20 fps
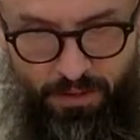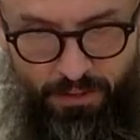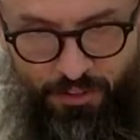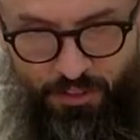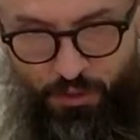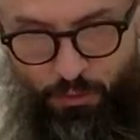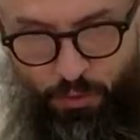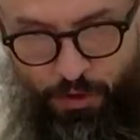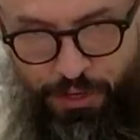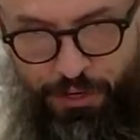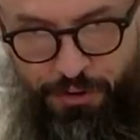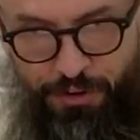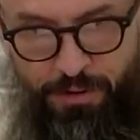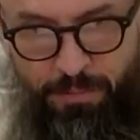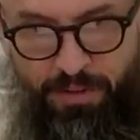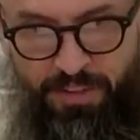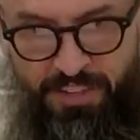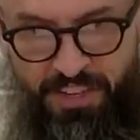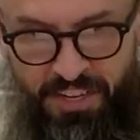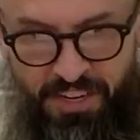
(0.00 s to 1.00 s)
So when you're
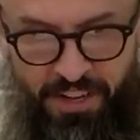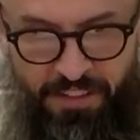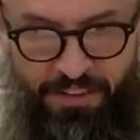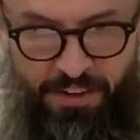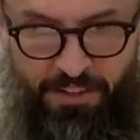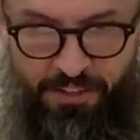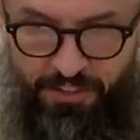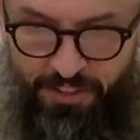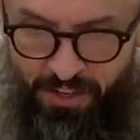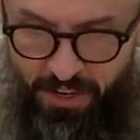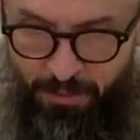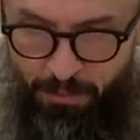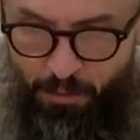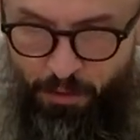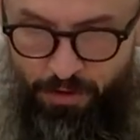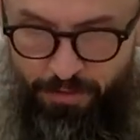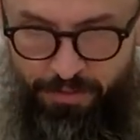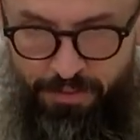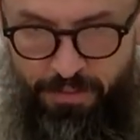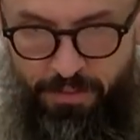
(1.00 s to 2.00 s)
in Medina, there's a
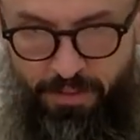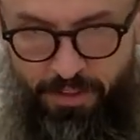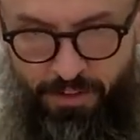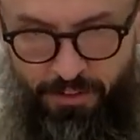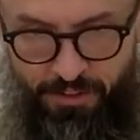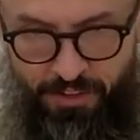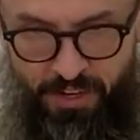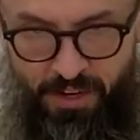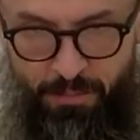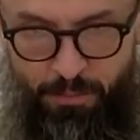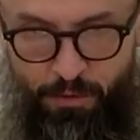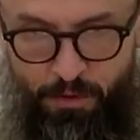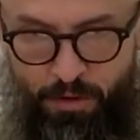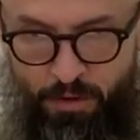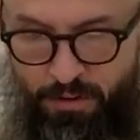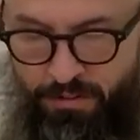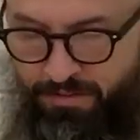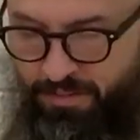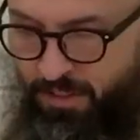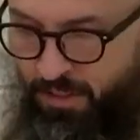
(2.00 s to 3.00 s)
number
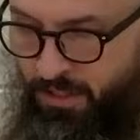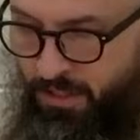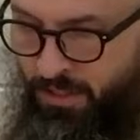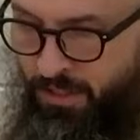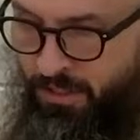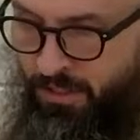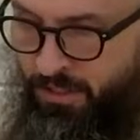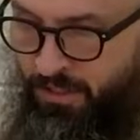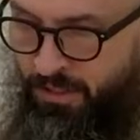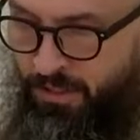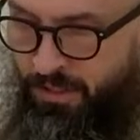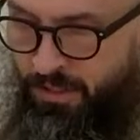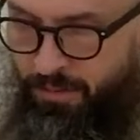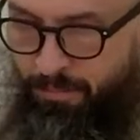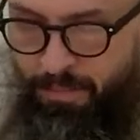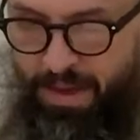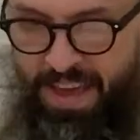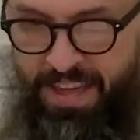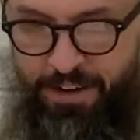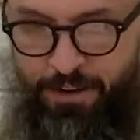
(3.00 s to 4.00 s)
of
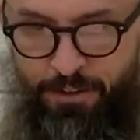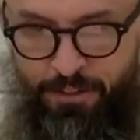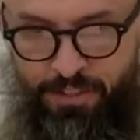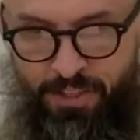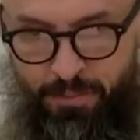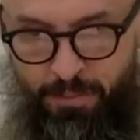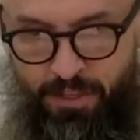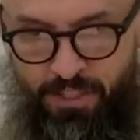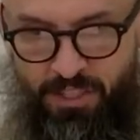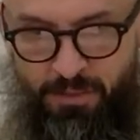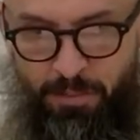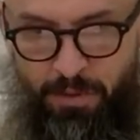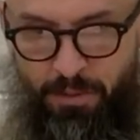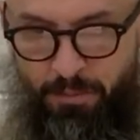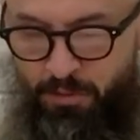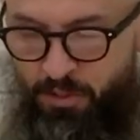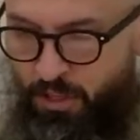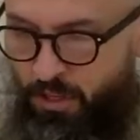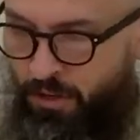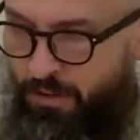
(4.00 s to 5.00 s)
manners that must be
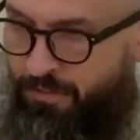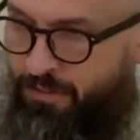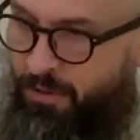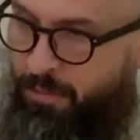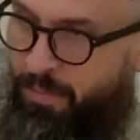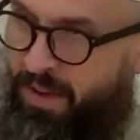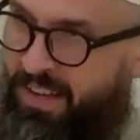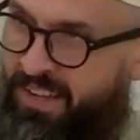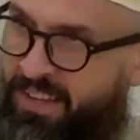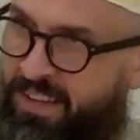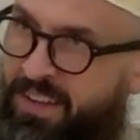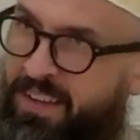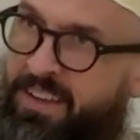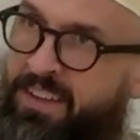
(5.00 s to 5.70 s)
observed. Mecca